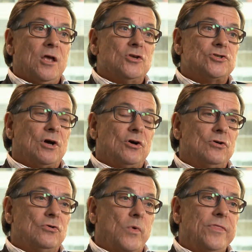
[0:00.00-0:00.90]

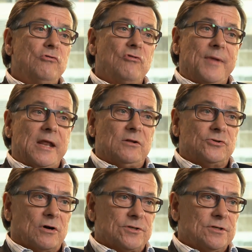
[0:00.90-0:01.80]
So whether you're a medical
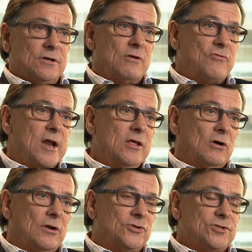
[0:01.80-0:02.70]
doctor, a
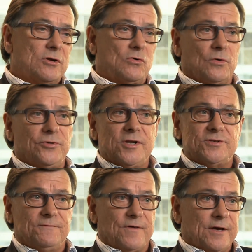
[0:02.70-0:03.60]
radiologist, a quantity
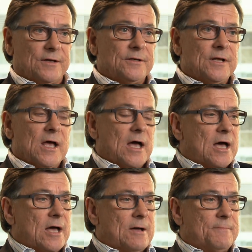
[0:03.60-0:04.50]
surveyor,
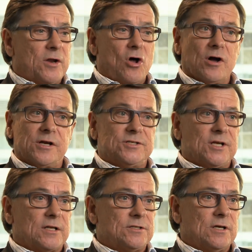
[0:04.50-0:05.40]
an
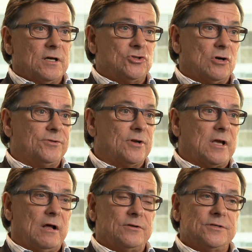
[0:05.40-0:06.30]
architect, a chartered
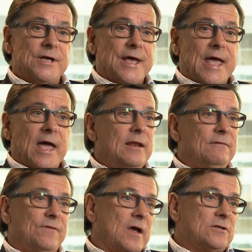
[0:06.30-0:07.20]
accountant, and in
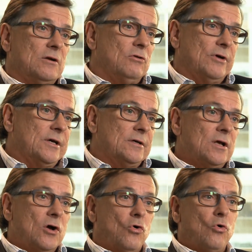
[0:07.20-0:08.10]
fact a lawyer,
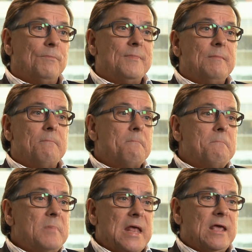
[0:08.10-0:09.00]
or
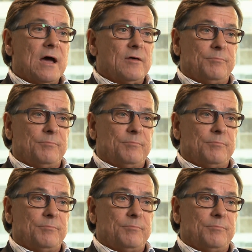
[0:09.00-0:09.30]
many other